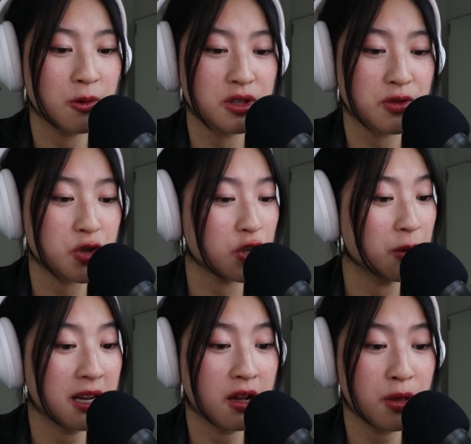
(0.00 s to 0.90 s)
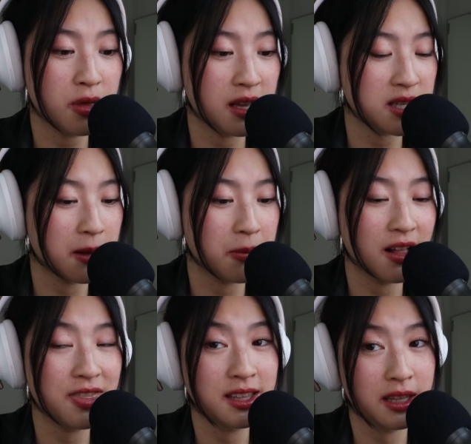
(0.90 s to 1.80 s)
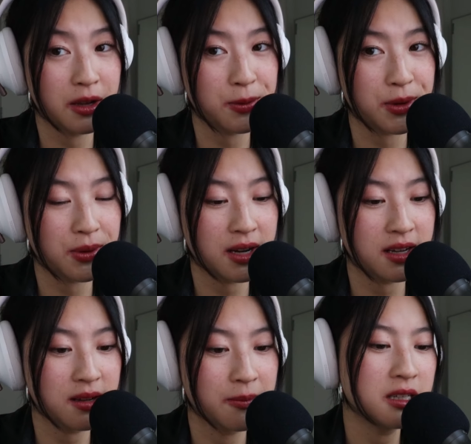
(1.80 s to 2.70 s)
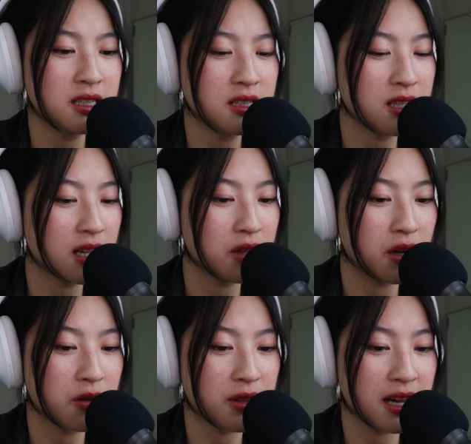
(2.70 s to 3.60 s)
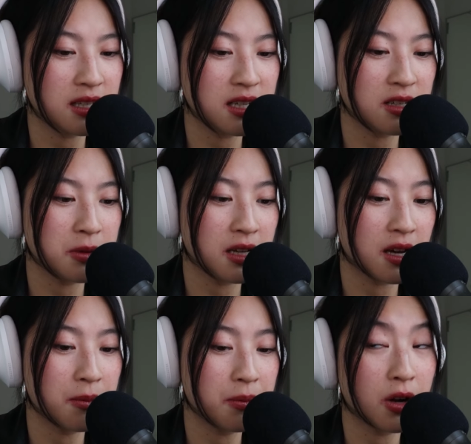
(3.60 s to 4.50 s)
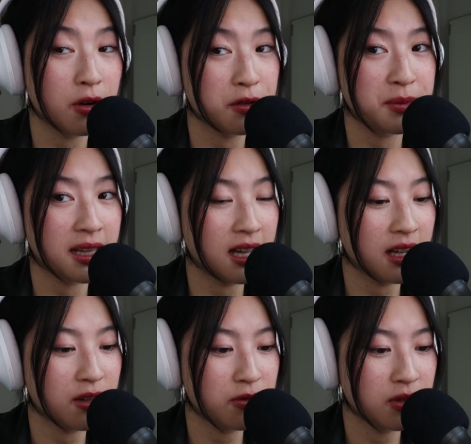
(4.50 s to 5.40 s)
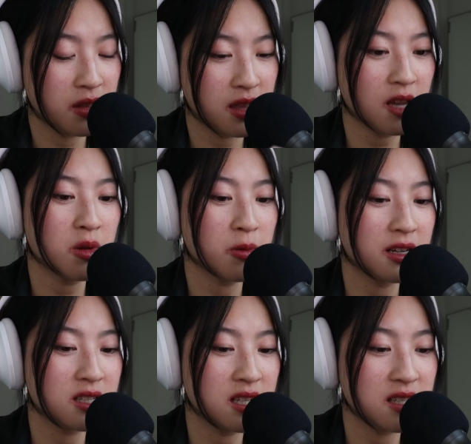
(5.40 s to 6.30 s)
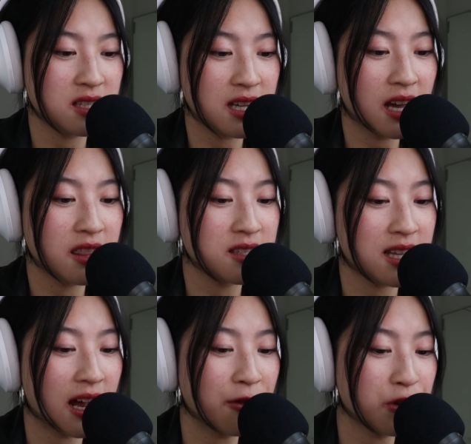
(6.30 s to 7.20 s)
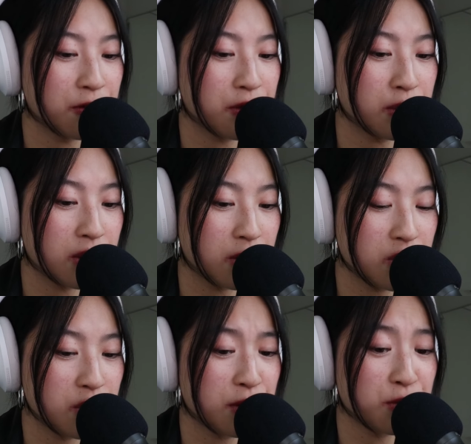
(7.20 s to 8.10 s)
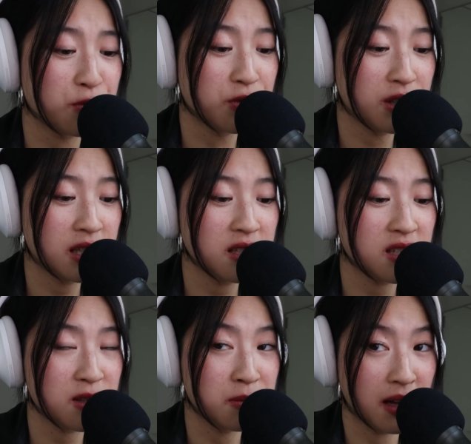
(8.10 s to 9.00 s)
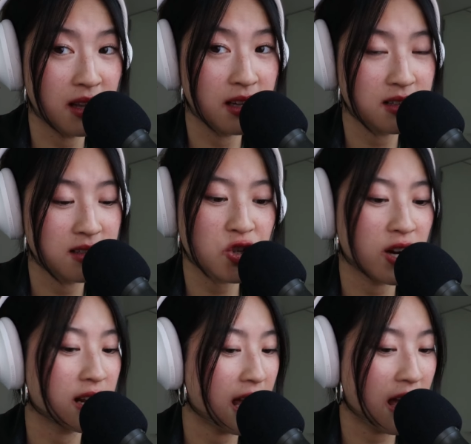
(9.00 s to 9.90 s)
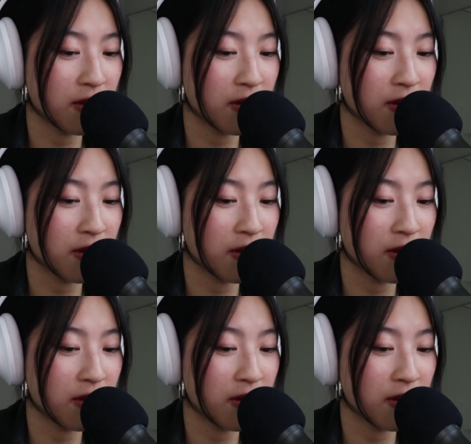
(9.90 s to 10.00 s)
as I was for so many other things I bought, then later regretted. But it didn't take long for that tee to become part of my life. The thing with wearing tees to death is that after a few years, you can really smell it. I tried